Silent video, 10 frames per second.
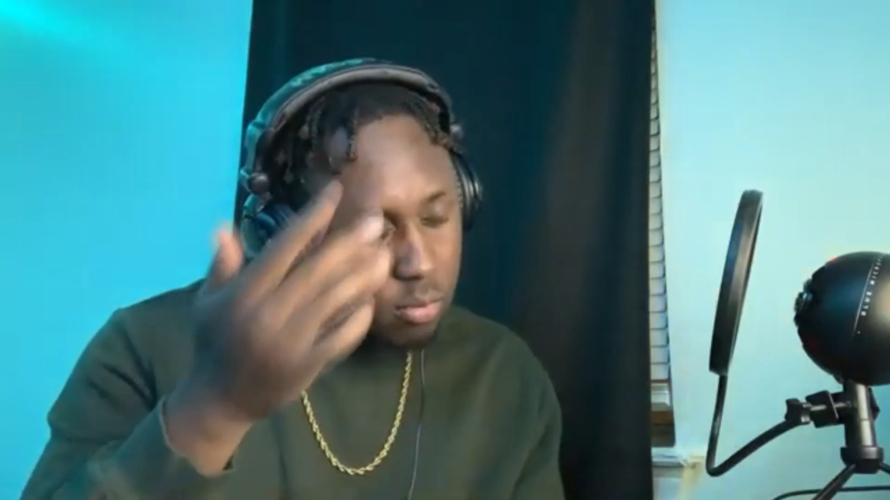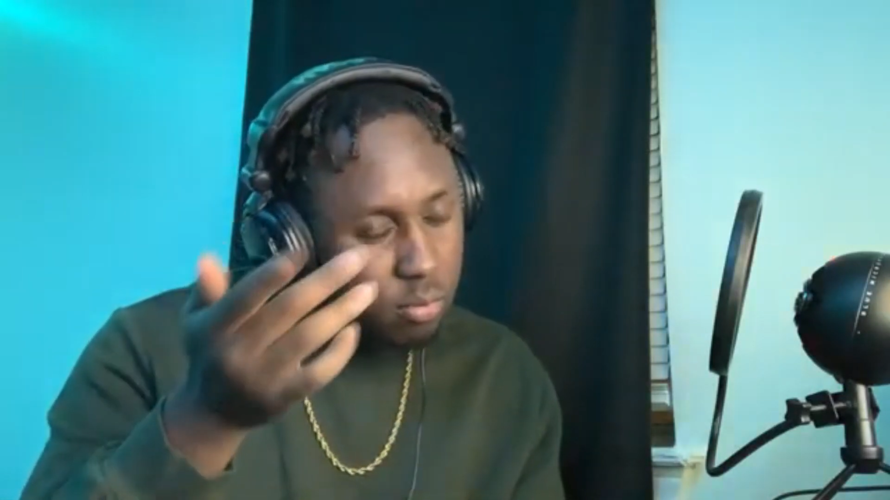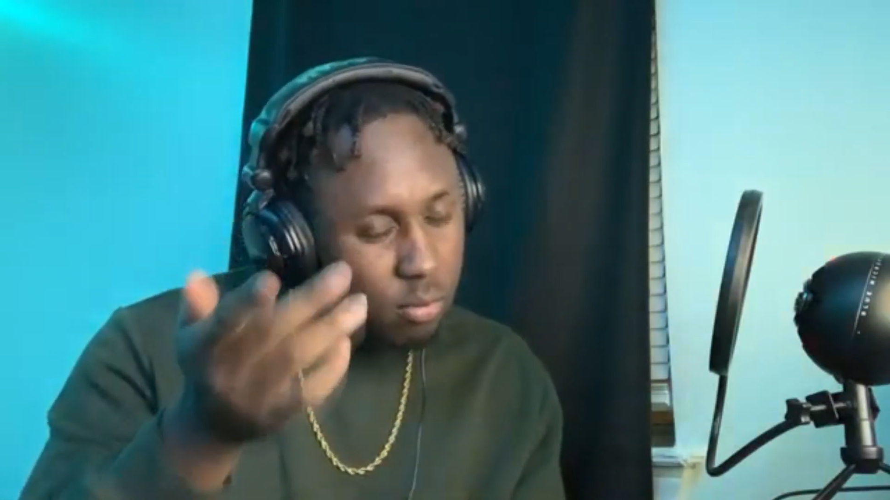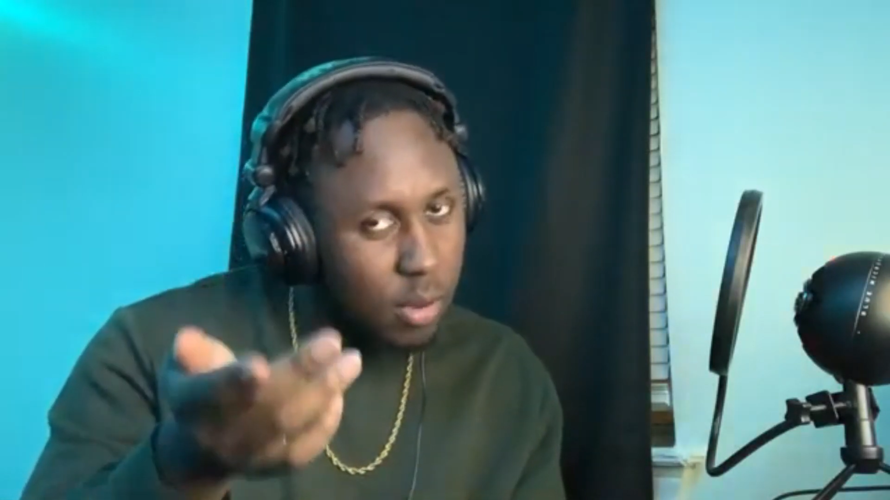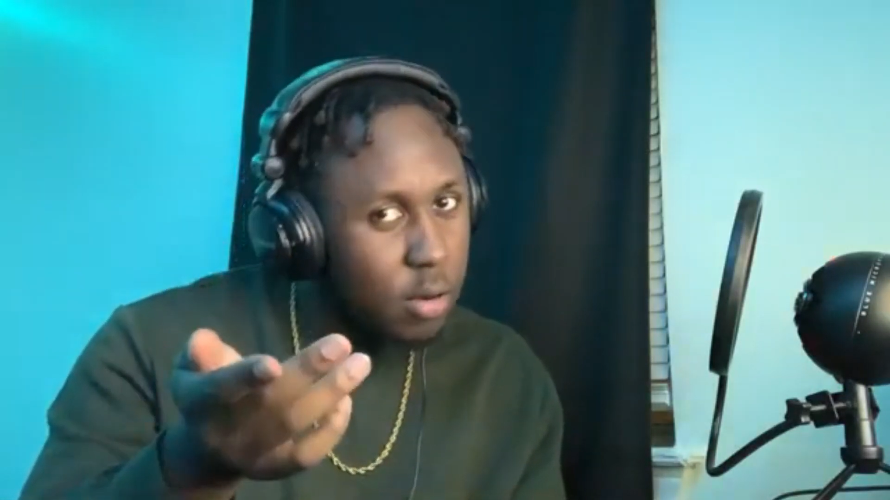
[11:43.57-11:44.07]

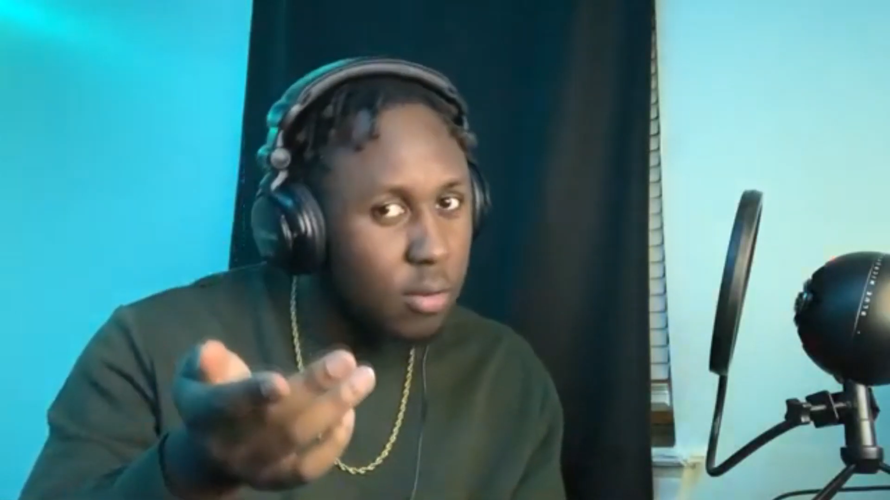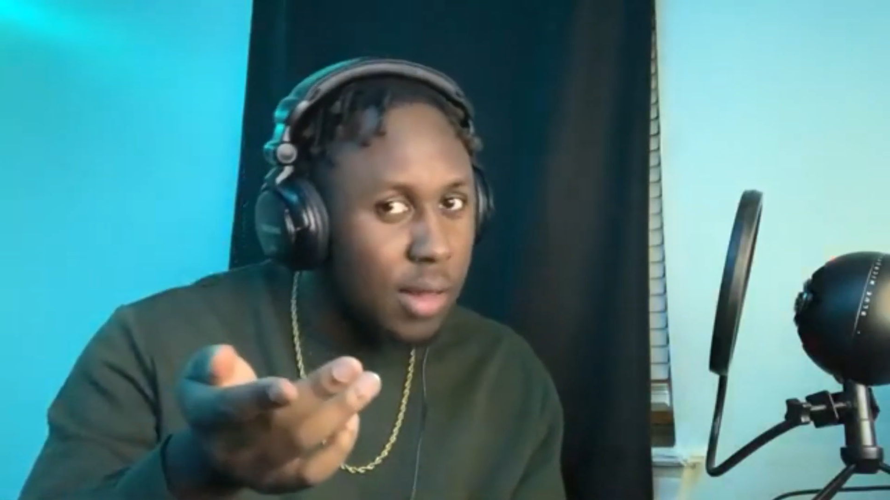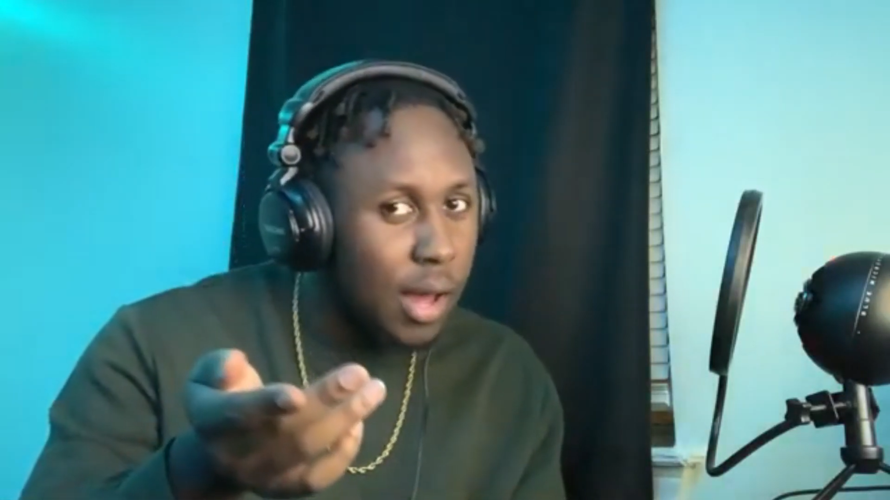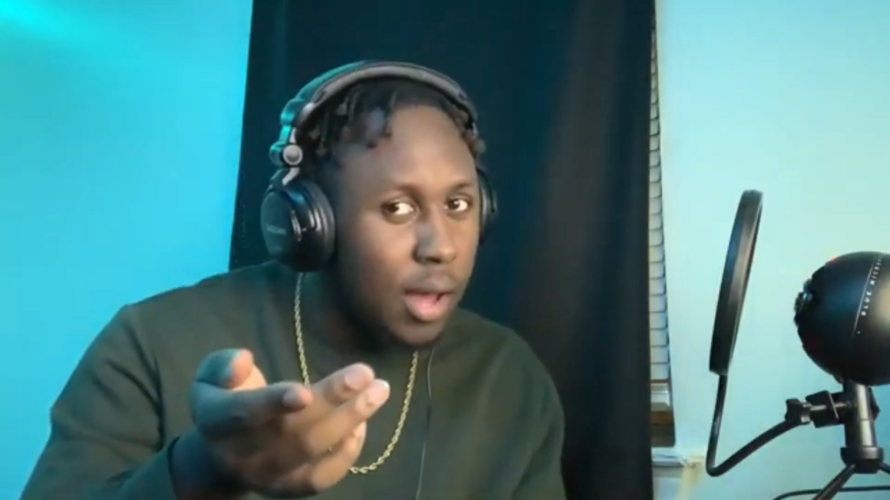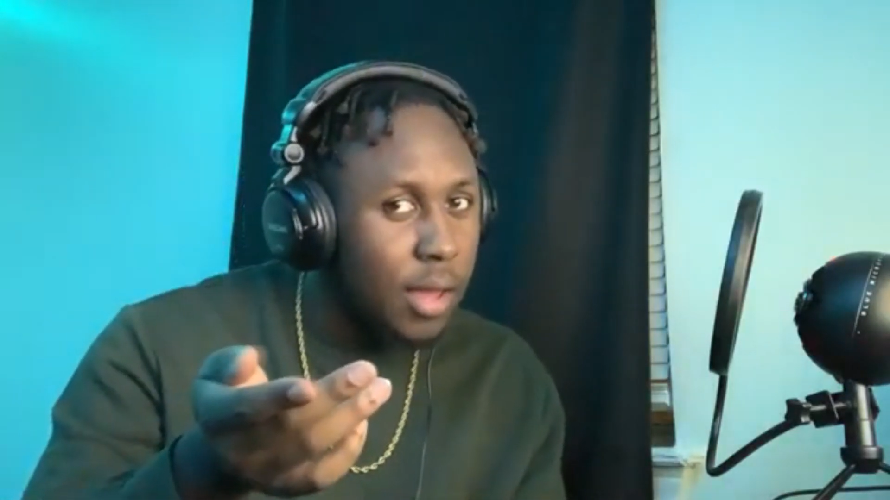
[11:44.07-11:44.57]
my new
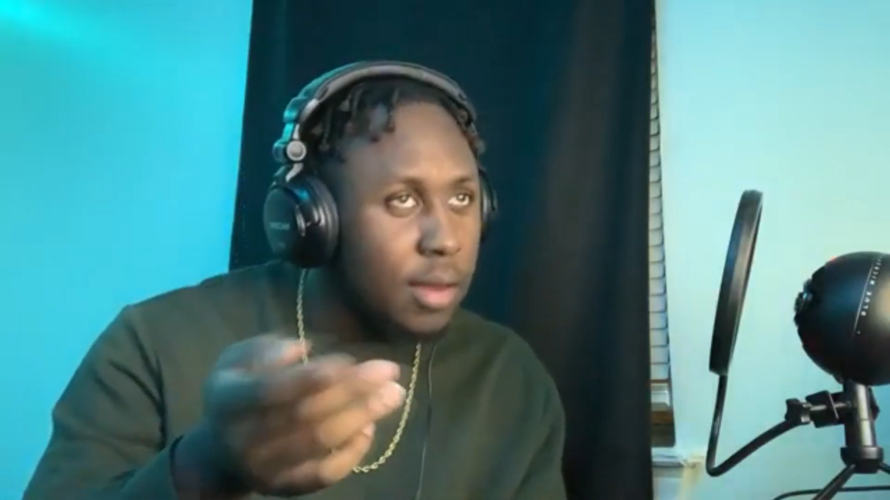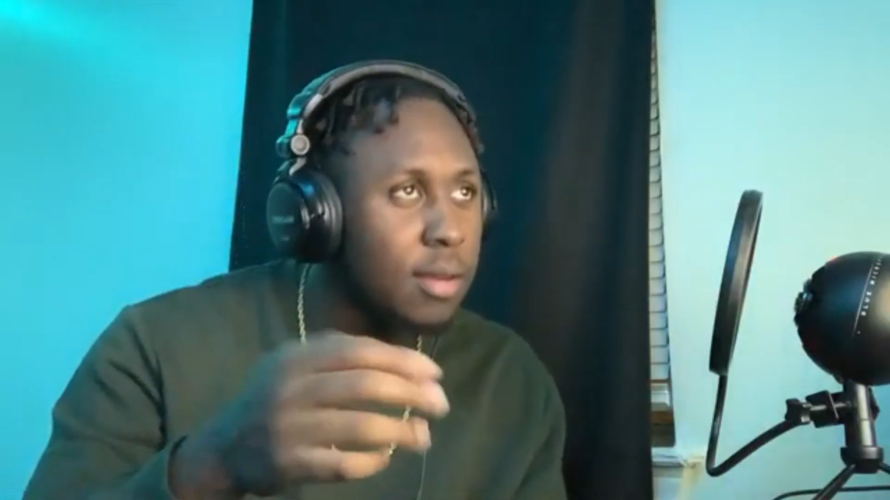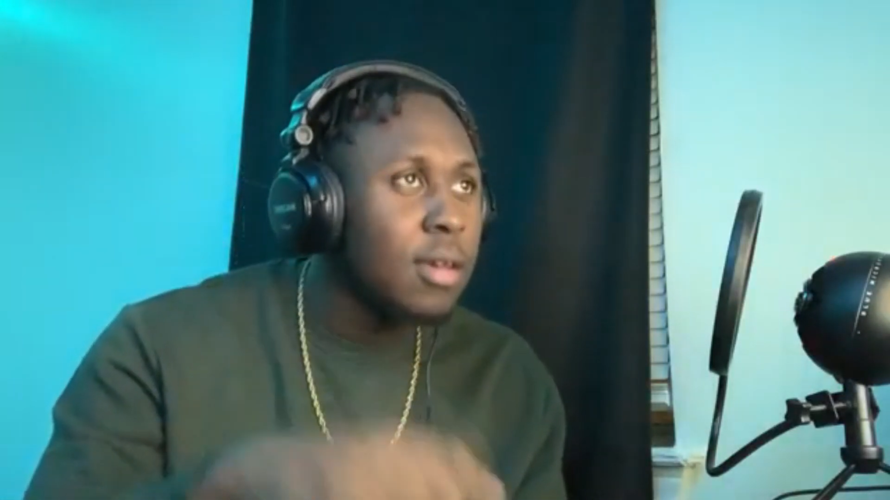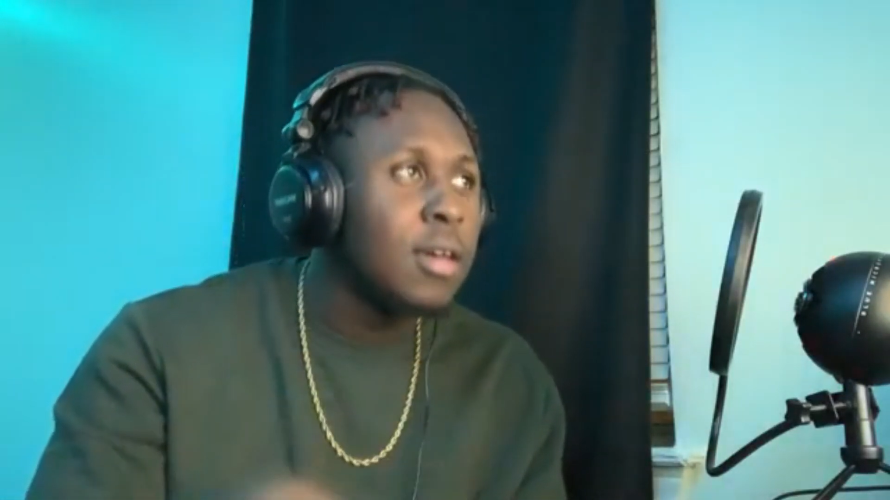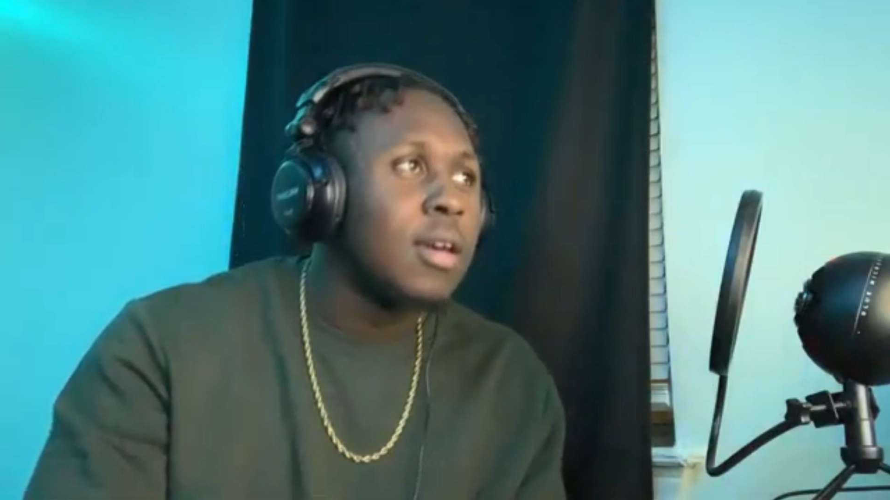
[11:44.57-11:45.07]
line.